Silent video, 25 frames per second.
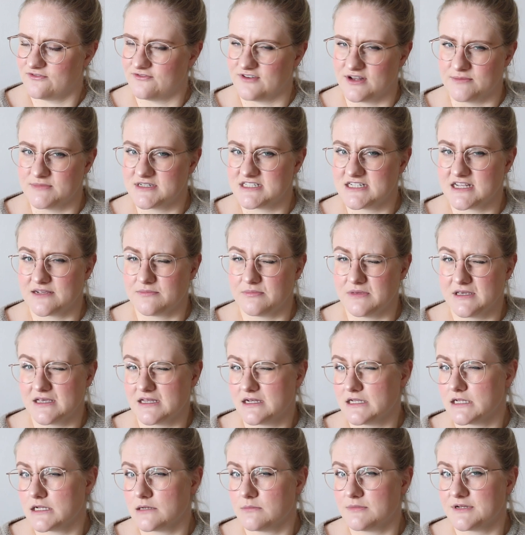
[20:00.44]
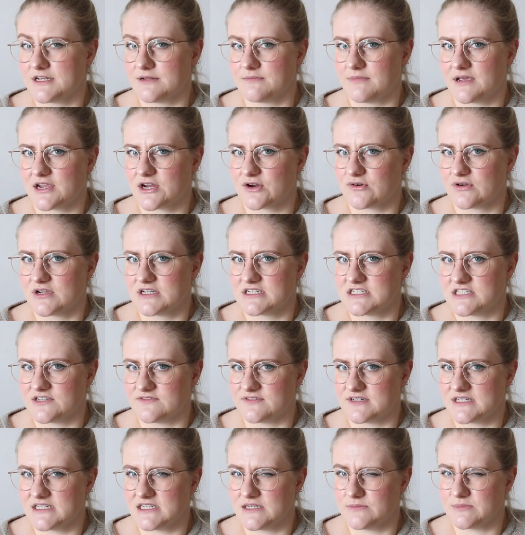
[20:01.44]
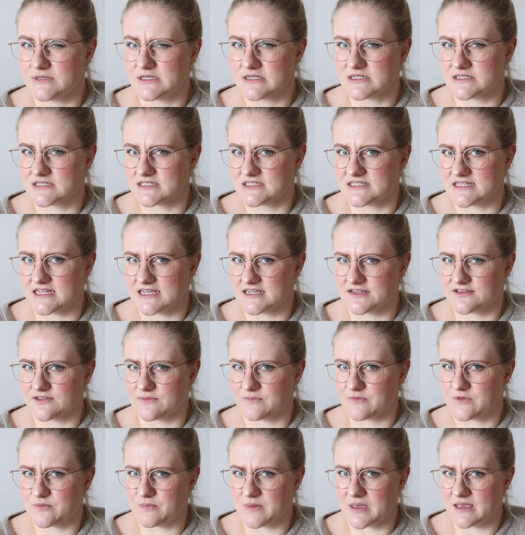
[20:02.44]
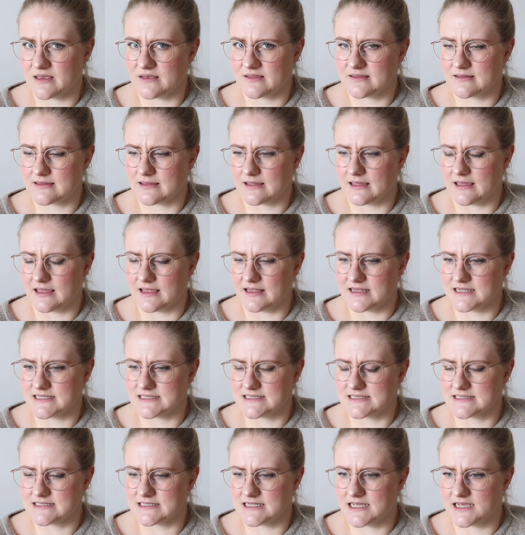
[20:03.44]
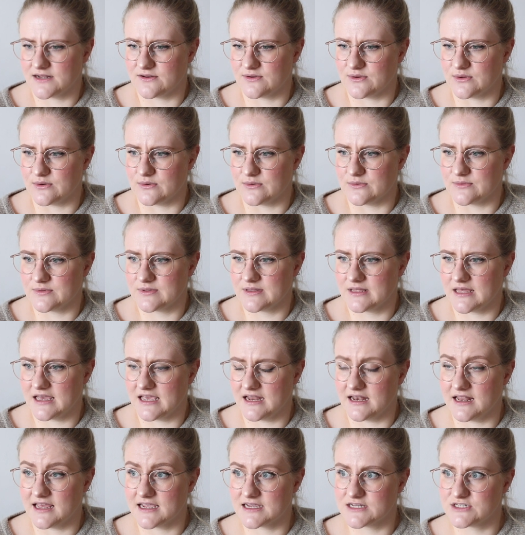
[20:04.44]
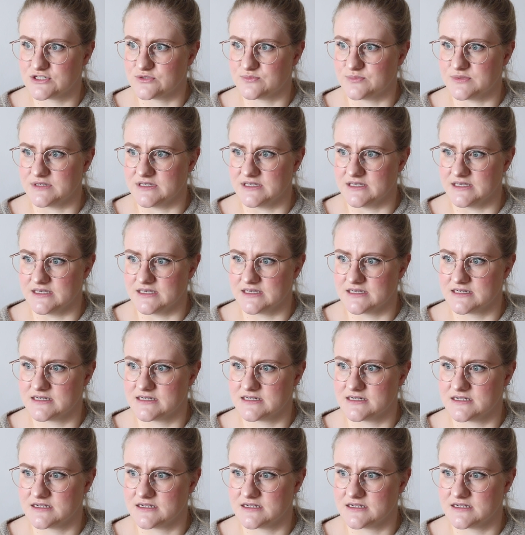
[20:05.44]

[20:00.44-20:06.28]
of limiting me a little bit in my creativity because it takes up space, and I don't know, I like to be